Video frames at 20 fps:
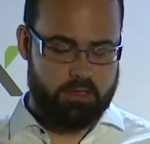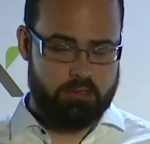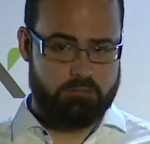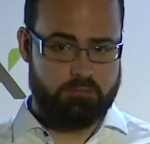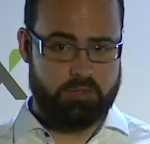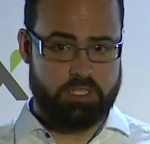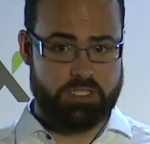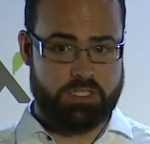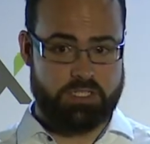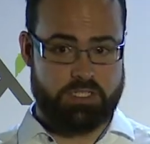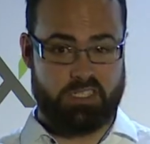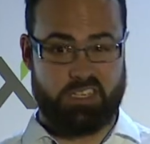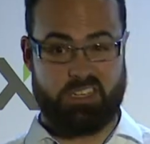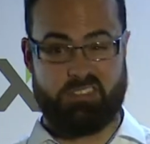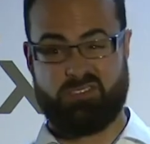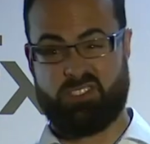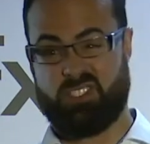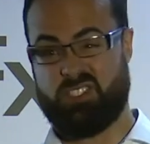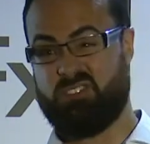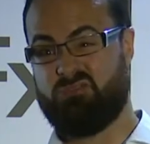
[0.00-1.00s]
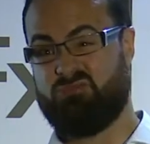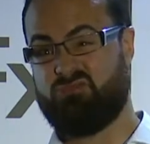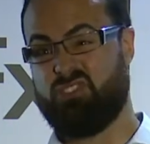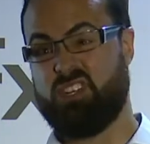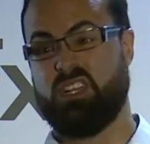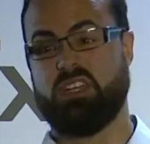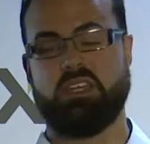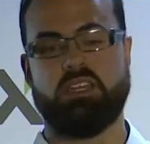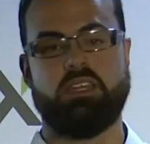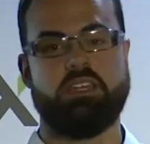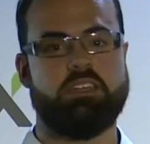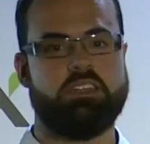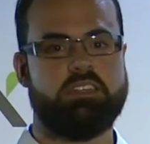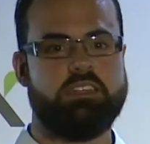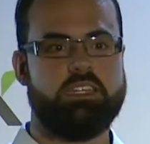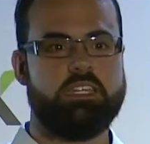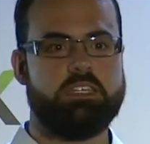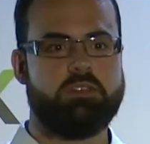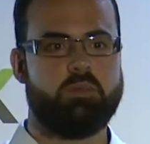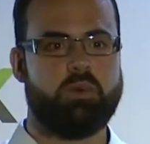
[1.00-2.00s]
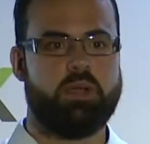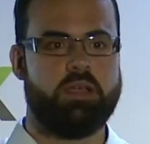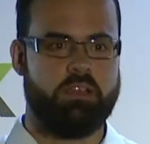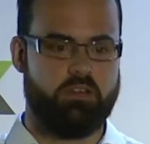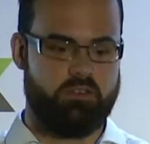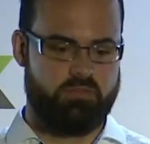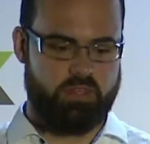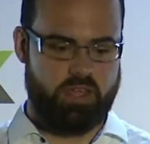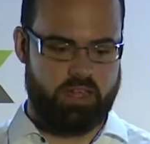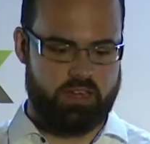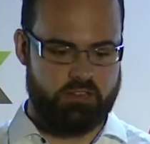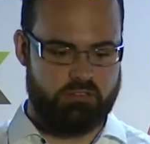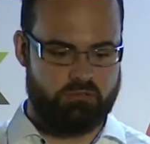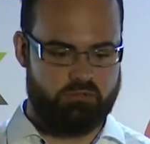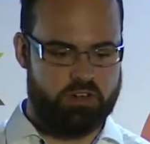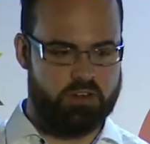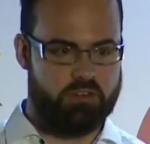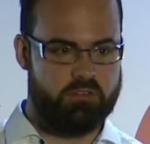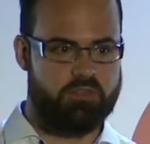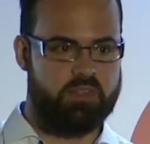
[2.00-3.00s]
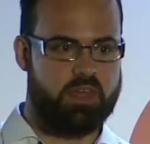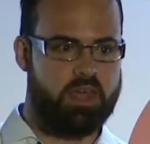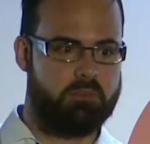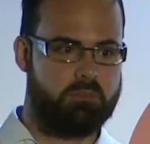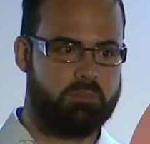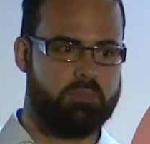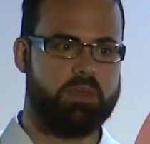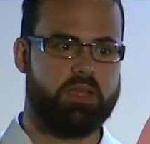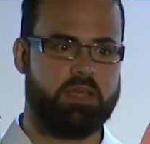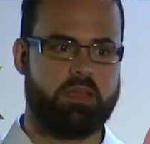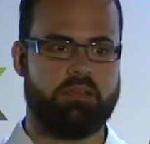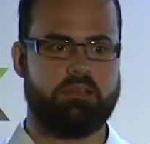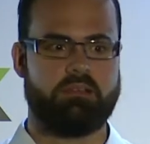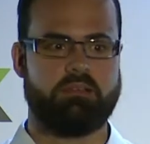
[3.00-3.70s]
which gives you a really neat way of getting rid of that big